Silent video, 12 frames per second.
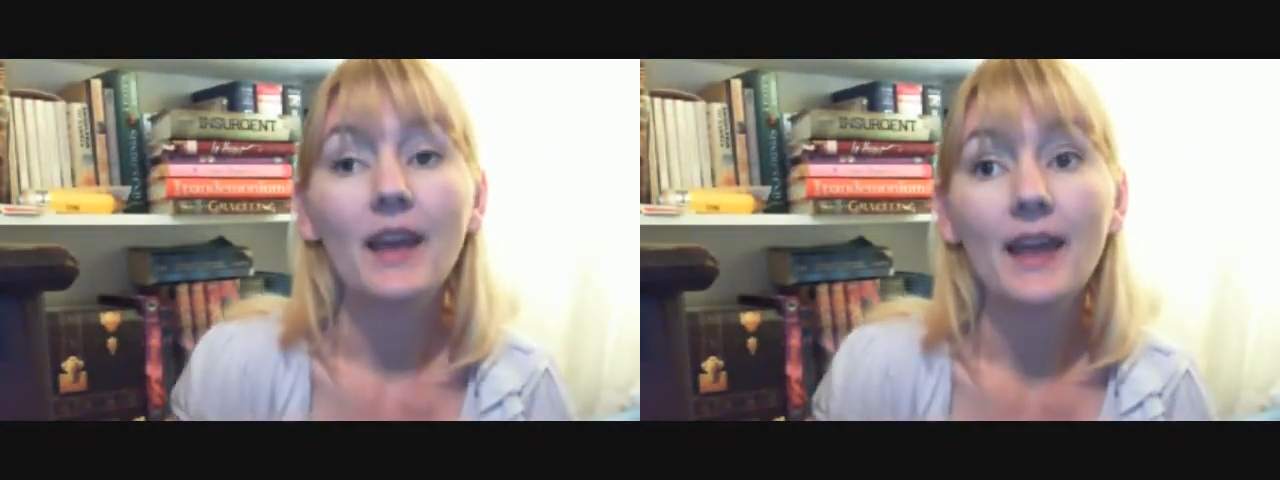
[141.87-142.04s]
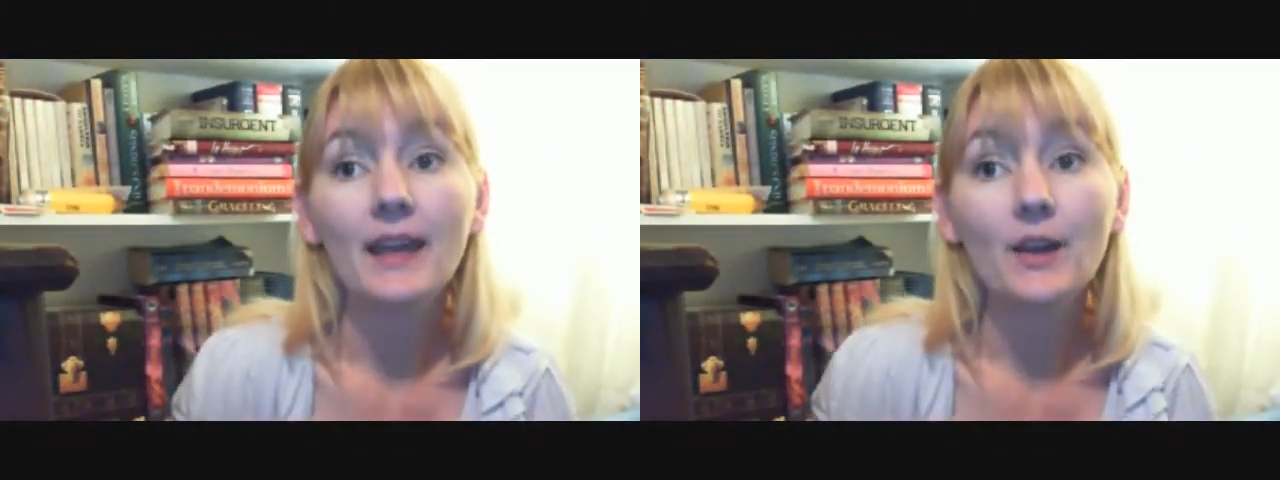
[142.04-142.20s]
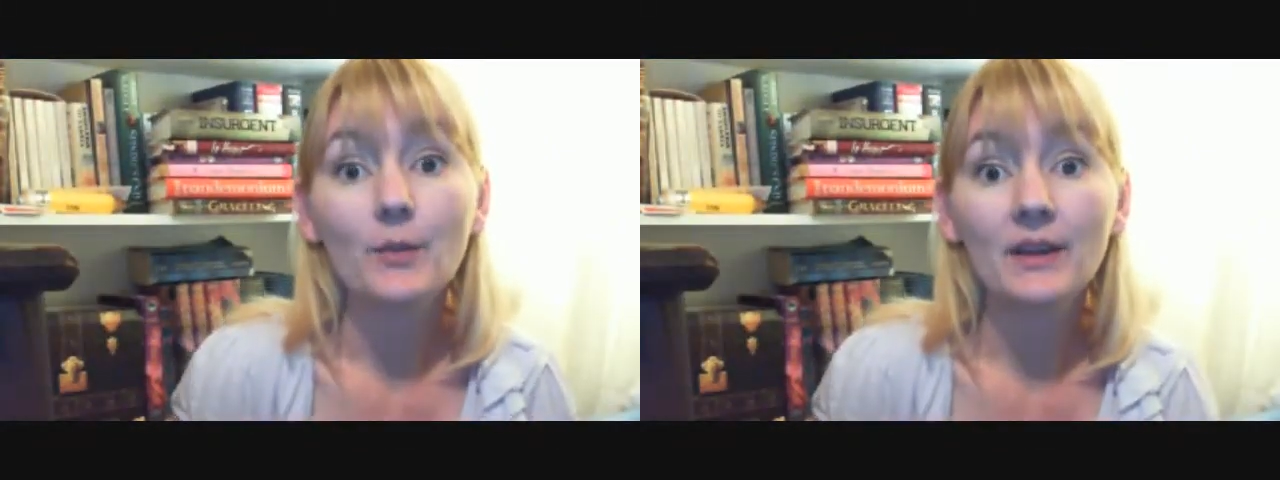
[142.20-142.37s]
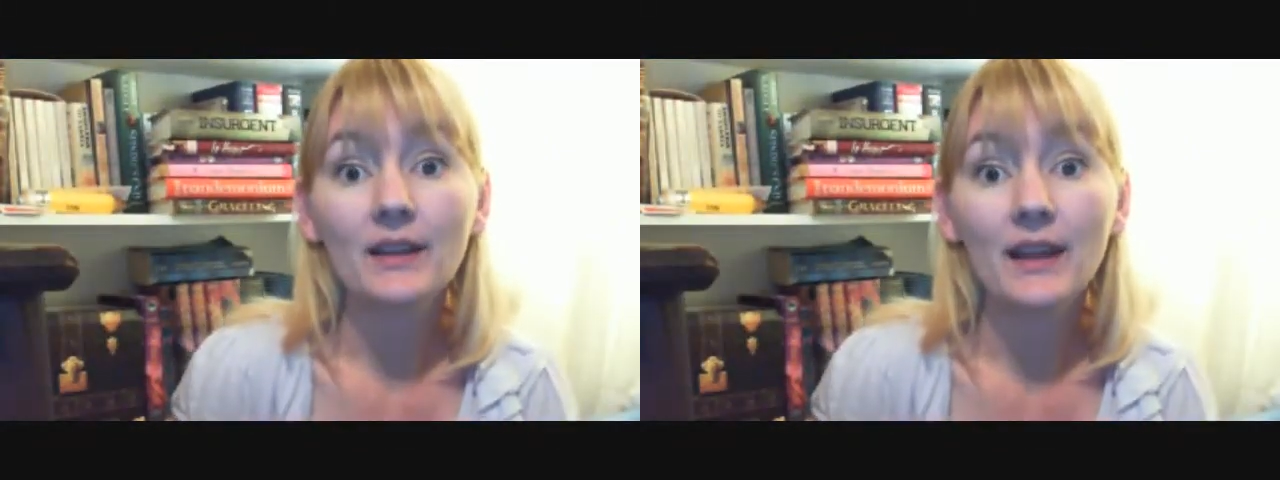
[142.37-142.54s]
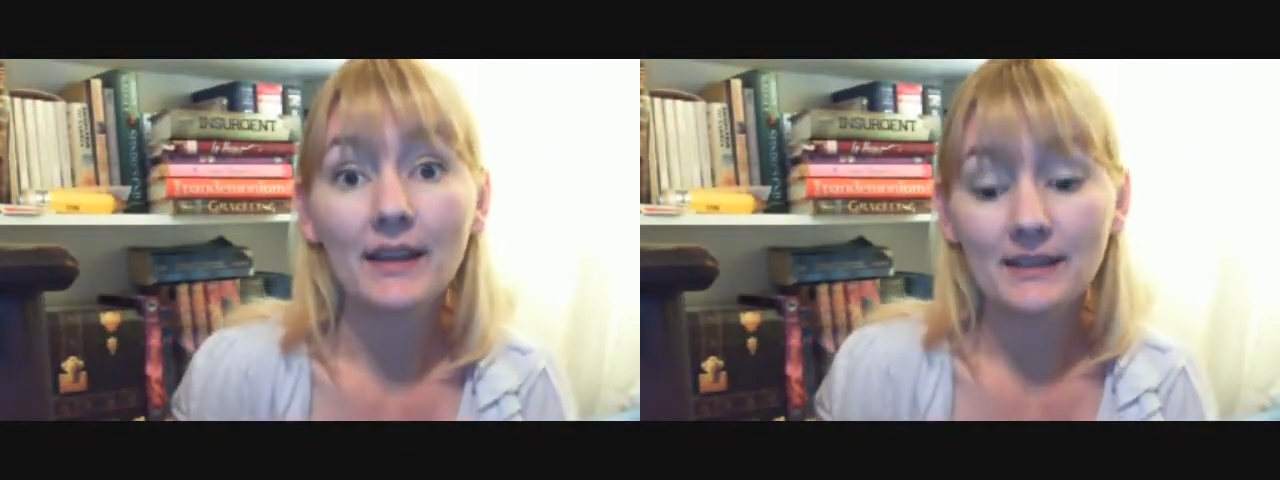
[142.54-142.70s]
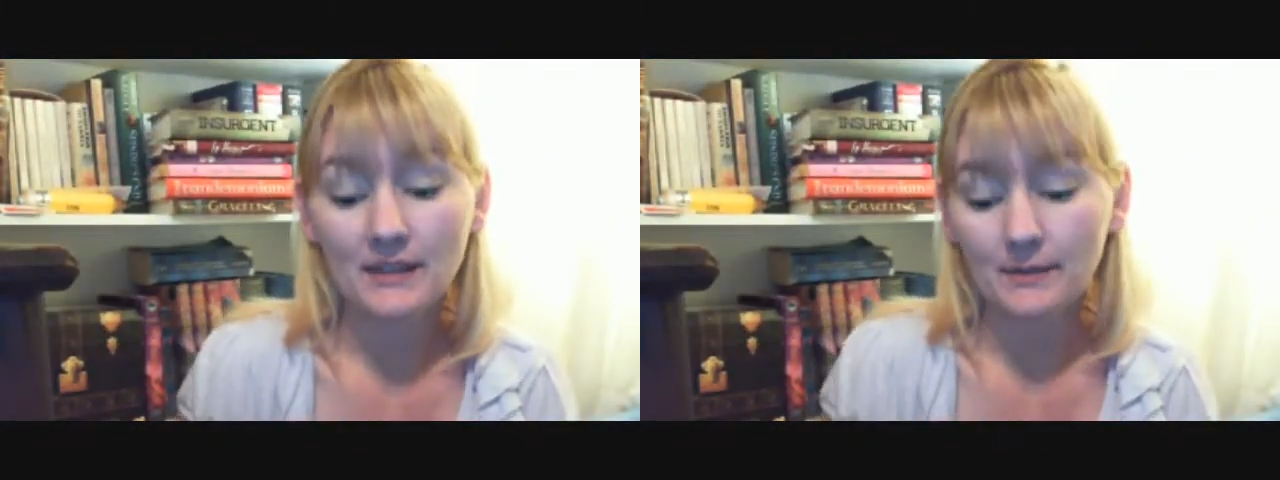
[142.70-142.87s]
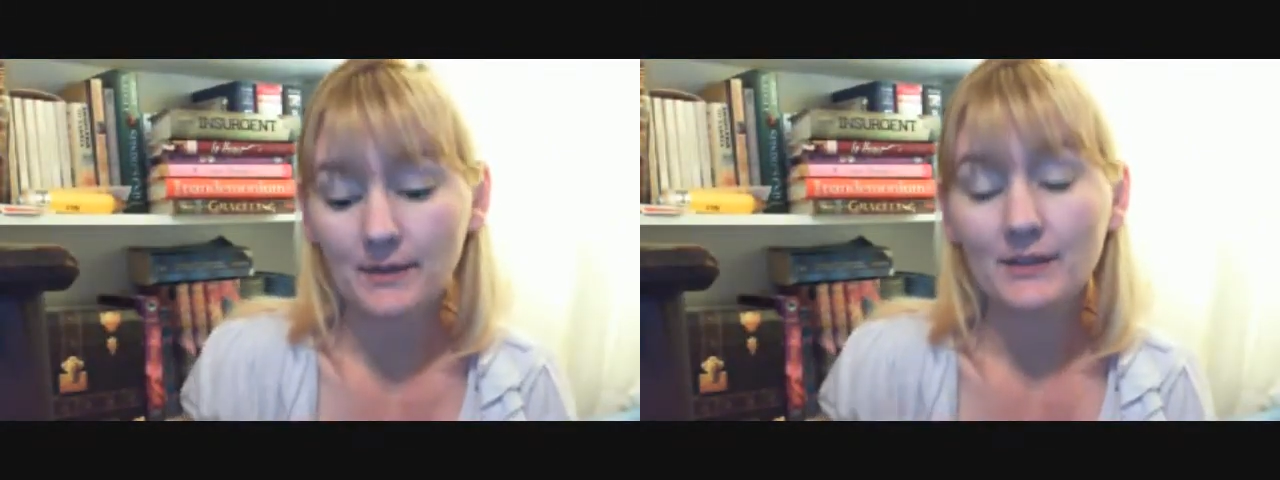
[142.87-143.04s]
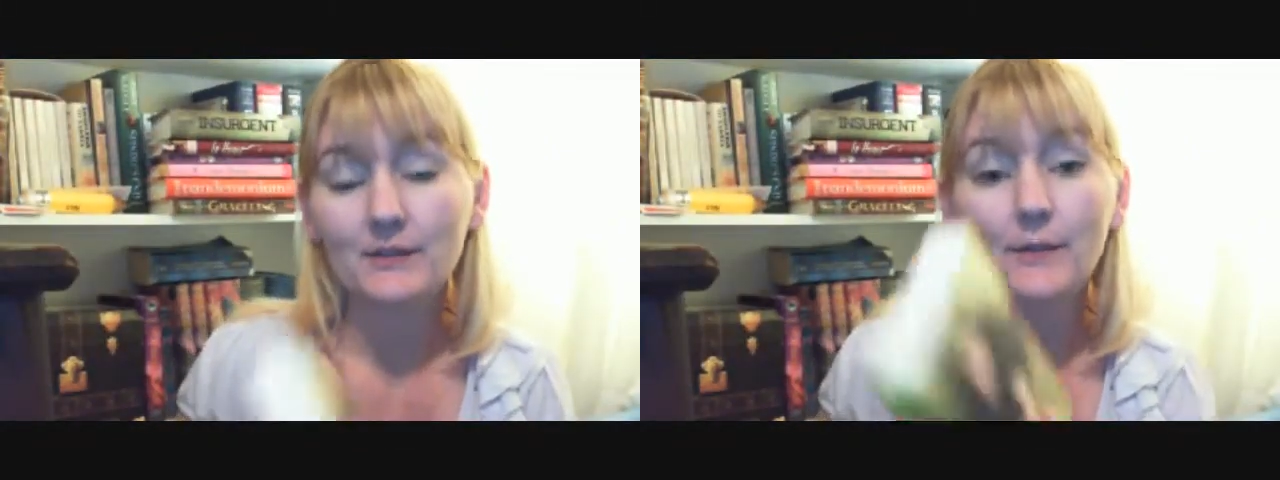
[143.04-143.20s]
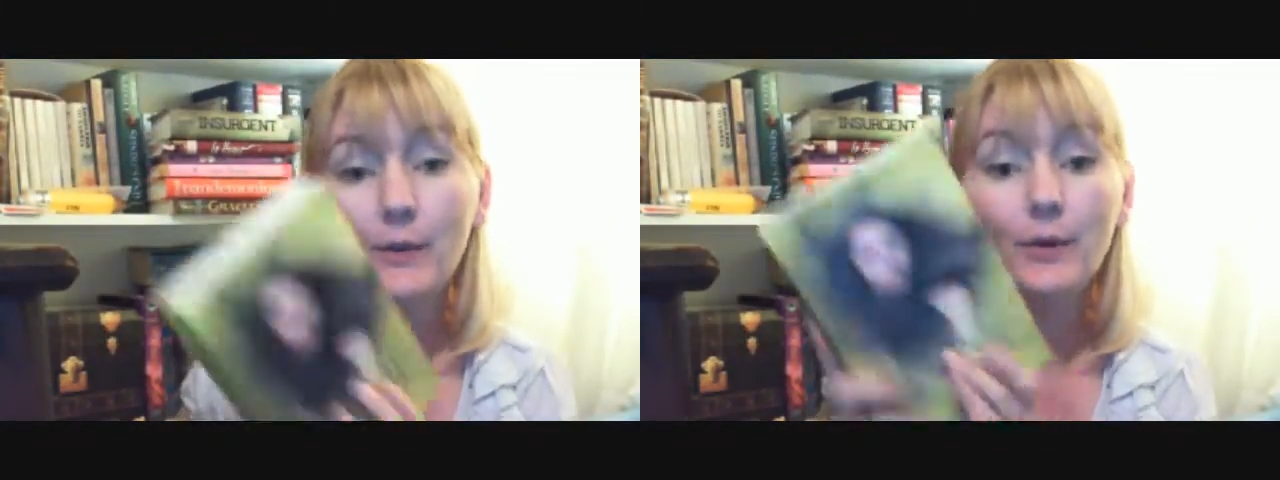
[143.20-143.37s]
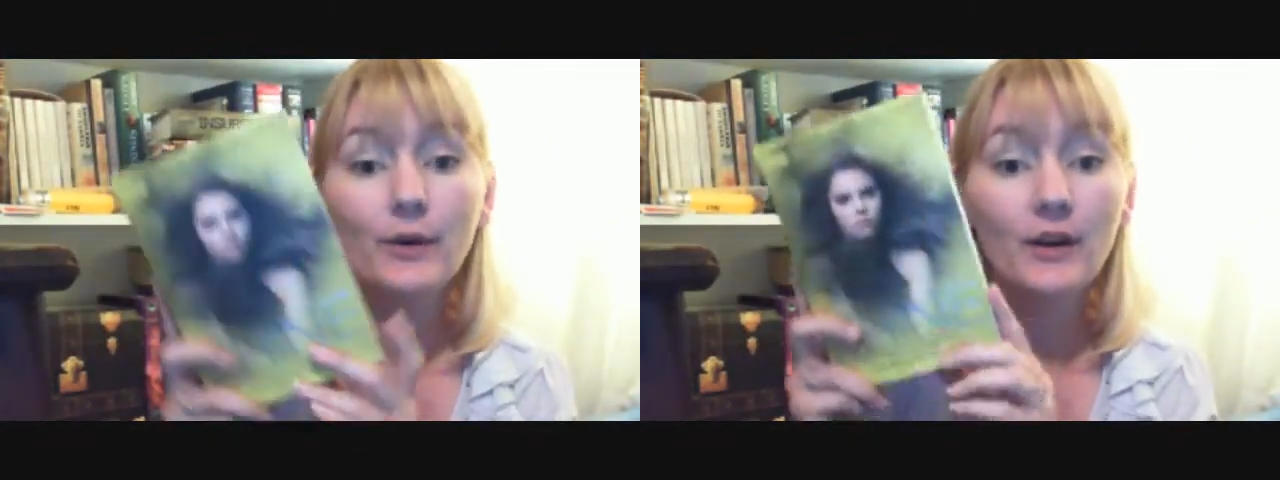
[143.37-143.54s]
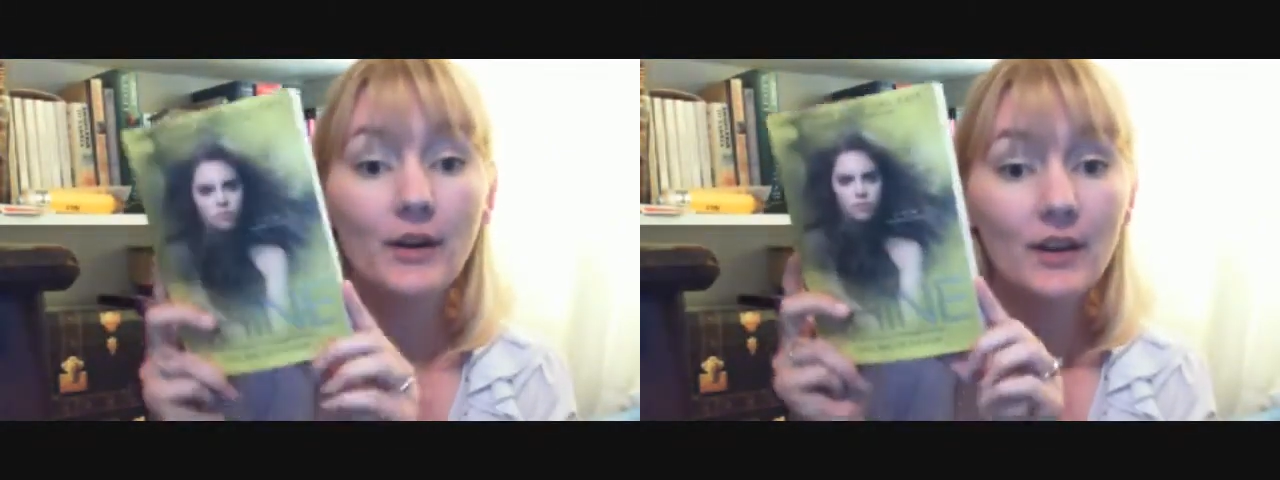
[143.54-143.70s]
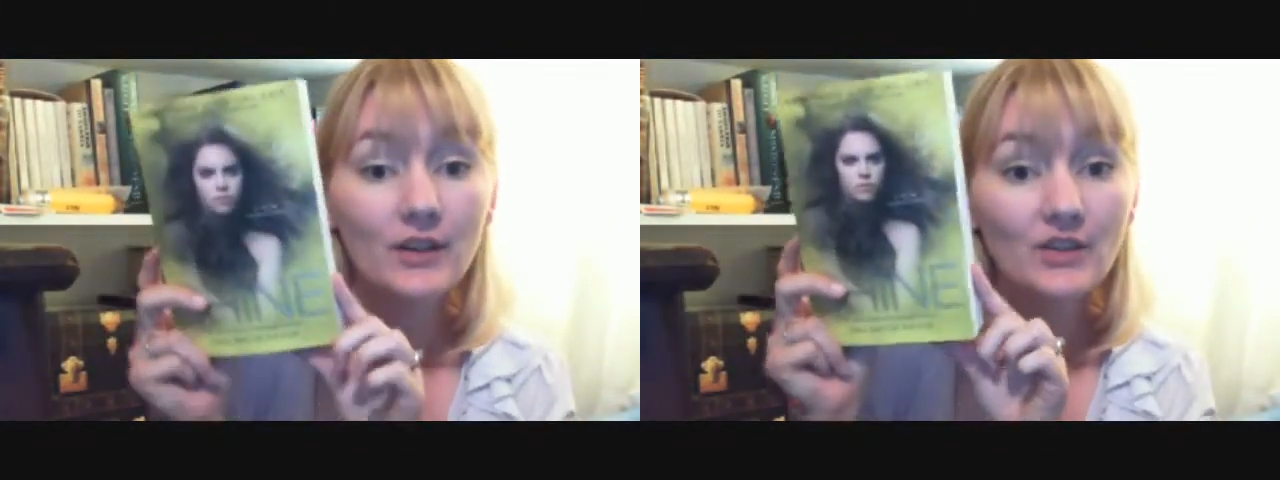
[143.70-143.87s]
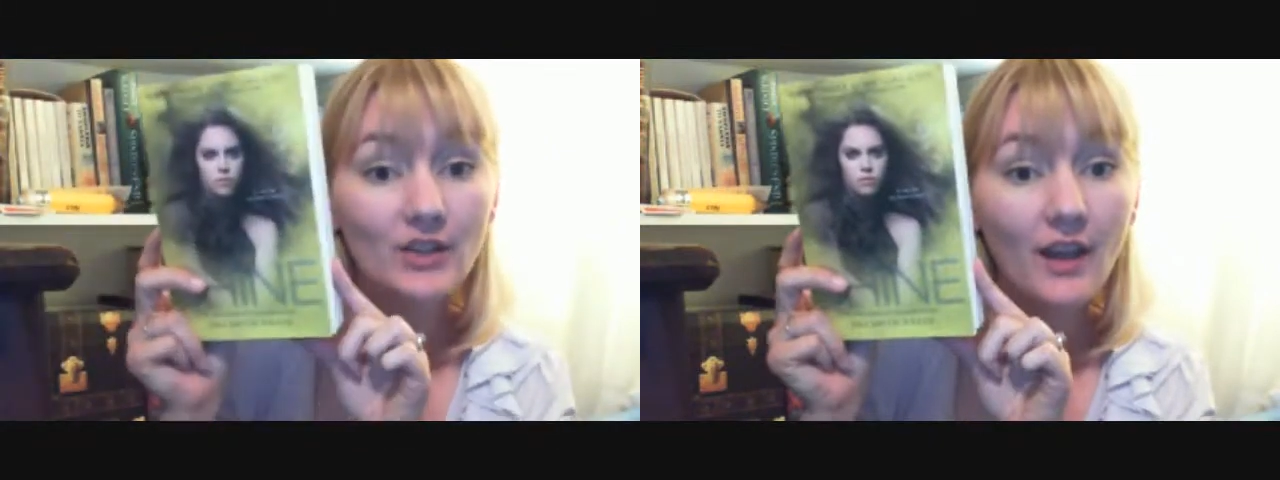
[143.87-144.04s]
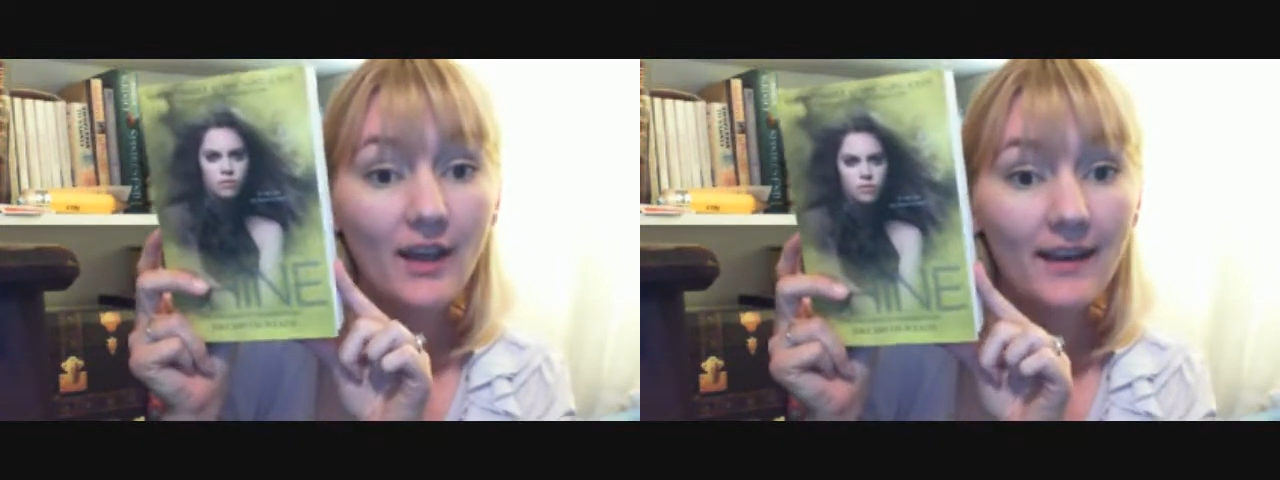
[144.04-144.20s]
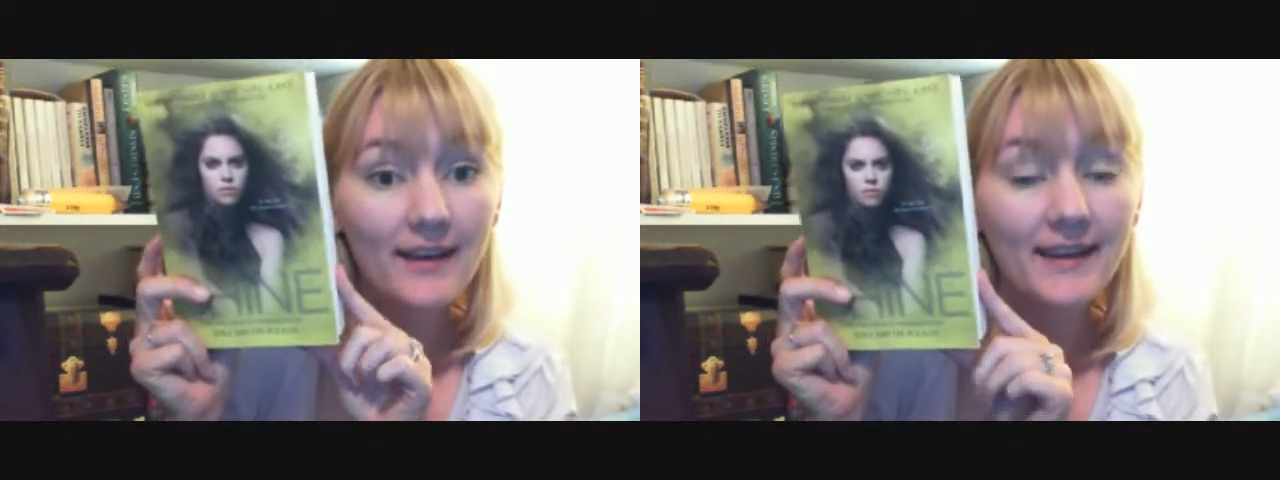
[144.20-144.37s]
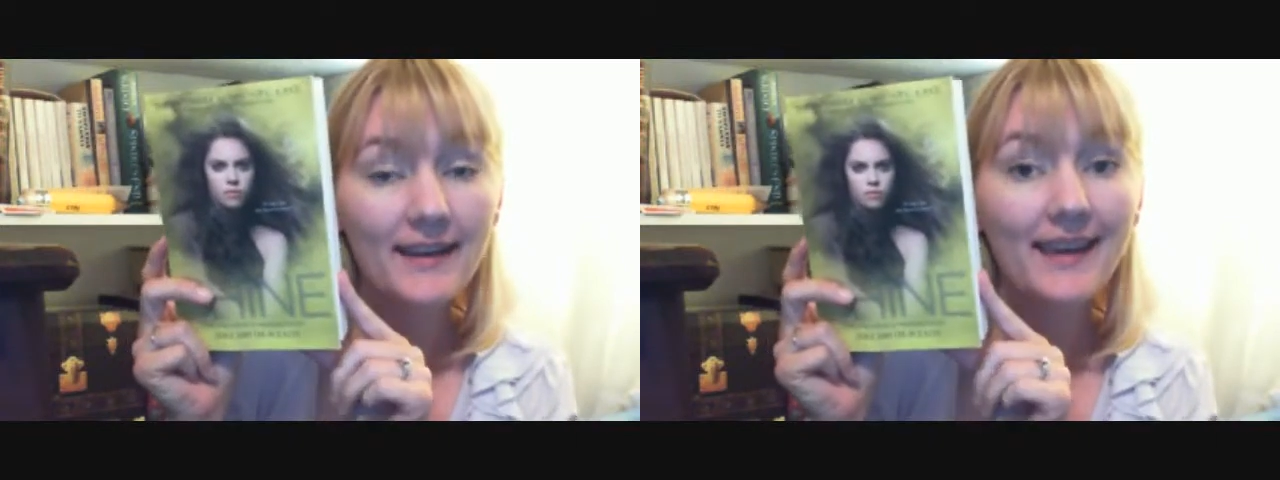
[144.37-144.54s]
And I realized it was for Shine.